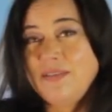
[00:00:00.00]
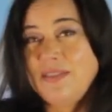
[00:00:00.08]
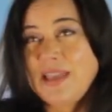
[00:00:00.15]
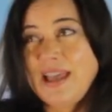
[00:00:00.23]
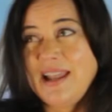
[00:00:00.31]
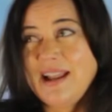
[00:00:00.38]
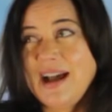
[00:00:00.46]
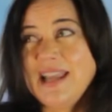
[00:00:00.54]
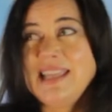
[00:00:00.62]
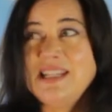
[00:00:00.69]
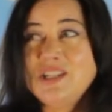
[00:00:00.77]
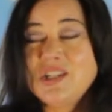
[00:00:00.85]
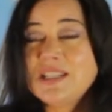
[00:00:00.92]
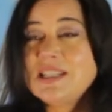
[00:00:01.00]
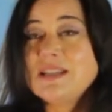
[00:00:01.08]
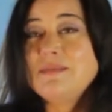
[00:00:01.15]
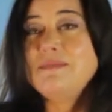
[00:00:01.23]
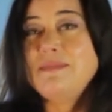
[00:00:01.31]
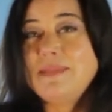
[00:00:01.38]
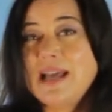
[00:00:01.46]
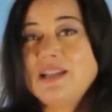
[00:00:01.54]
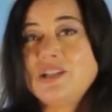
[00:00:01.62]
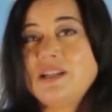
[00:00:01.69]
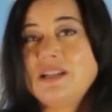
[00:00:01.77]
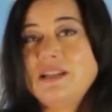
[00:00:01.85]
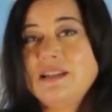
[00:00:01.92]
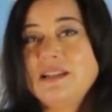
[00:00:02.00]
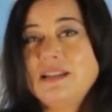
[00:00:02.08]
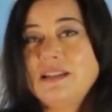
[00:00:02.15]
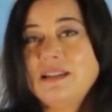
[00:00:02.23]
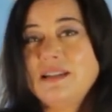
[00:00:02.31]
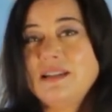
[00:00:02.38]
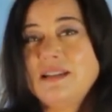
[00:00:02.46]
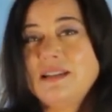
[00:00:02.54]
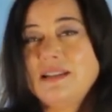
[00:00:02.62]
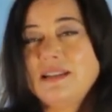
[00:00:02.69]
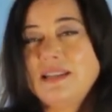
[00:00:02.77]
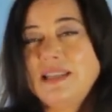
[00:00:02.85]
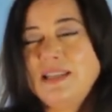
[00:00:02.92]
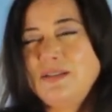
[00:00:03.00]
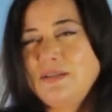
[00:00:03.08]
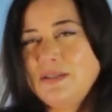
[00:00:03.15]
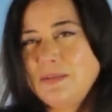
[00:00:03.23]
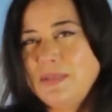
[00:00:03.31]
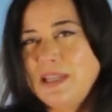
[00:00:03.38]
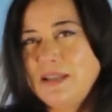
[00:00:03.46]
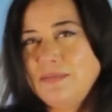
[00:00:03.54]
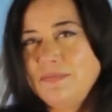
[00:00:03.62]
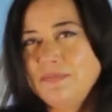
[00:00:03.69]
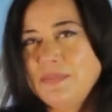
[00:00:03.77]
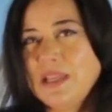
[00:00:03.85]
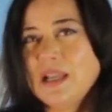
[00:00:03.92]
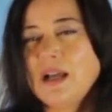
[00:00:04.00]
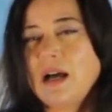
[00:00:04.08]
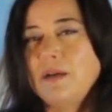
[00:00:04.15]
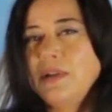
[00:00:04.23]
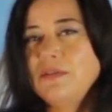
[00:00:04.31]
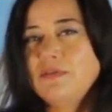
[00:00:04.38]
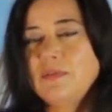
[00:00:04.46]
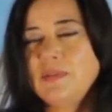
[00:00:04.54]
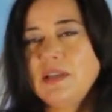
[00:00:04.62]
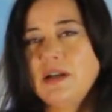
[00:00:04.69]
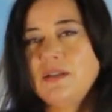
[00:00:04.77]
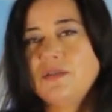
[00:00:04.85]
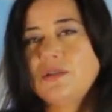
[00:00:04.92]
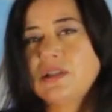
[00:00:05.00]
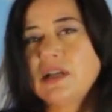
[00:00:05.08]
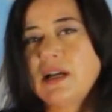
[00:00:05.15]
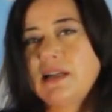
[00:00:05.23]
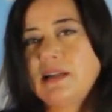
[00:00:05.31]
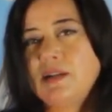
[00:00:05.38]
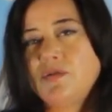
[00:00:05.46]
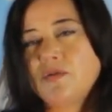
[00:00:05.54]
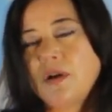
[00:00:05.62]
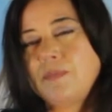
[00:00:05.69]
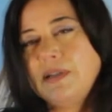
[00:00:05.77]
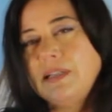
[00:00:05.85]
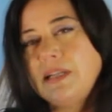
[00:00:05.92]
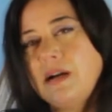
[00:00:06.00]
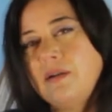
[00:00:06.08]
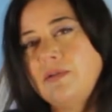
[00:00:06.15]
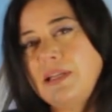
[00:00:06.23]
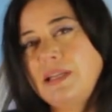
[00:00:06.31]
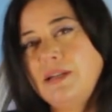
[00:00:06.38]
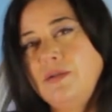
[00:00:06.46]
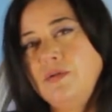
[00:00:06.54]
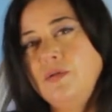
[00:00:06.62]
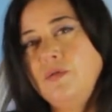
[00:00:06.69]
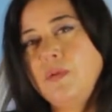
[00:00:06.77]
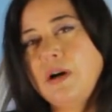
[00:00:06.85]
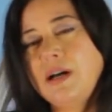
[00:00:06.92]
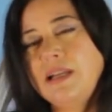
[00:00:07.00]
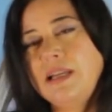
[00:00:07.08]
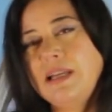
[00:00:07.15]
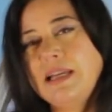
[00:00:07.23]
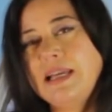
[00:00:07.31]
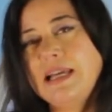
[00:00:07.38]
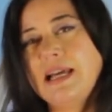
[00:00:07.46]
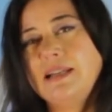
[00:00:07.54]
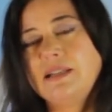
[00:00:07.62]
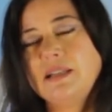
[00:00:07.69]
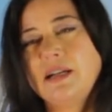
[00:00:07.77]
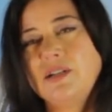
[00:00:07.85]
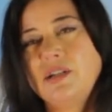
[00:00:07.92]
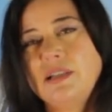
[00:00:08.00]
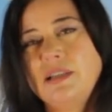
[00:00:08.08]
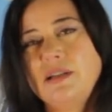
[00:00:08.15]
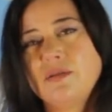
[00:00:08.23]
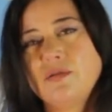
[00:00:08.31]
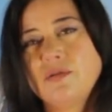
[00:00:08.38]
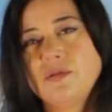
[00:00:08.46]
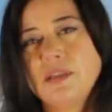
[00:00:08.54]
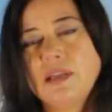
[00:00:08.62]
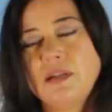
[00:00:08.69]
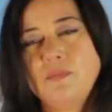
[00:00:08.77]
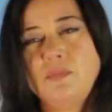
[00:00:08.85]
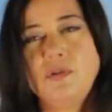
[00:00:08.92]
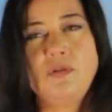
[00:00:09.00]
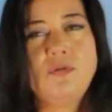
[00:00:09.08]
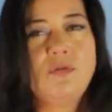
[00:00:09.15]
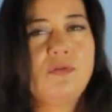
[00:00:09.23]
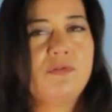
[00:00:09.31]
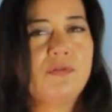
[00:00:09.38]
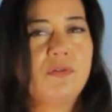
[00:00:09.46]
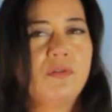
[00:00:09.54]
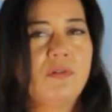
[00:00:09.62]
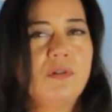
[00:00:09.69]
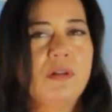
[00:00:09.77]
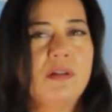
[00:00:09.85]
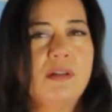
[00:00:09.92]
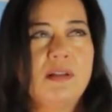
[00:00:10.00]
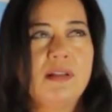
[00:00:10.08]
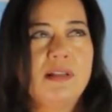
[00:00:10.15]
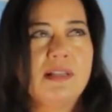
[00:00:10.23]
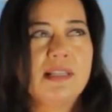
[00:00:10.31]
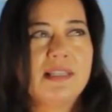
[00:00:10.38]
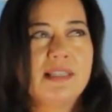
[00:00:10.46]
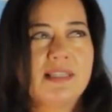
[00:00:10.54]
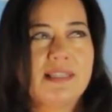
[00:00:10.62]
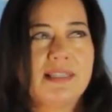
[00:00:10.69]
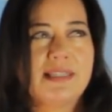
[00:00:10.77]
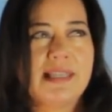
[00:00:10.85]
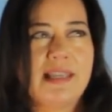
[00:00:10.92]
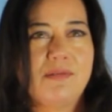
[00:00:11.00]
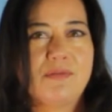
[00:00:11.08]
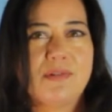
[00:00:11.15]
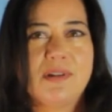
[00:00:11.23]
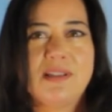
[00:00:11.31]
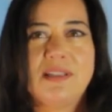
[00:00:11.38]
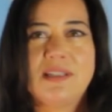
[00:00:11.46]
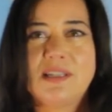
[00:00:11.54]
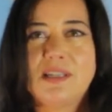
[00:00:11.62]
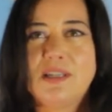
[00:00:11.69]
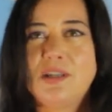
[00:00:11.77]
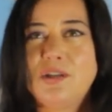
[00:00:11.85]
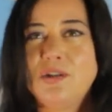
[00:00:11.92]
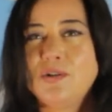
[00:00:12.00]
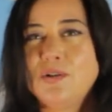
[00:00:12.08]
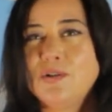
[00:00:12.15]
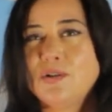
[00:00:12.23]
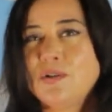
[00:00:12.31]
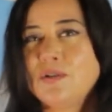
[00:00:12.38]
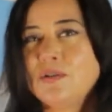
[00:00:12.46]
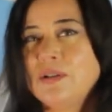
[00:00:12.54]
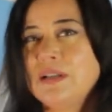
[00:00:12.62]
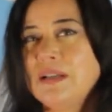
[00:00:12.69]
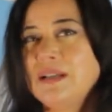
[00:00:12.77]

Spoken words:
that I can just imagine. You know what I mean? Coming from the other side and dropping down in a new body and touching the earth in a beautiful, sacred, secure,